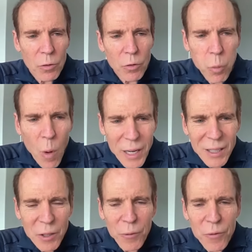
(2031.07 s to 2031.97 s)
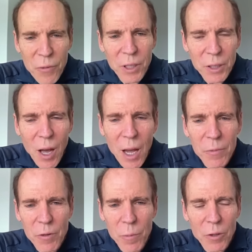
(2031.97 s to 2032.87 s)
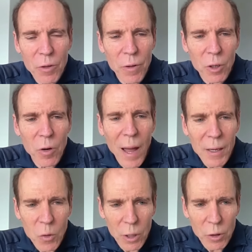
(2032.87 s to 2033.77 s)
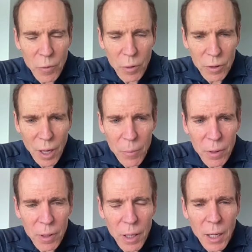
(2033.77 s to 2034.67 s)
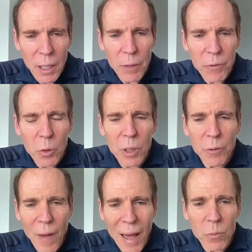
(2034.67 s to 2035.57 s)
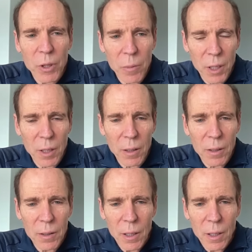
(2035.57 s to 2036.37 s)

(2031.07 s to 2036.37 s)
20 to 50 times as much of the carotenoids, for example, if you eat fat with the meal.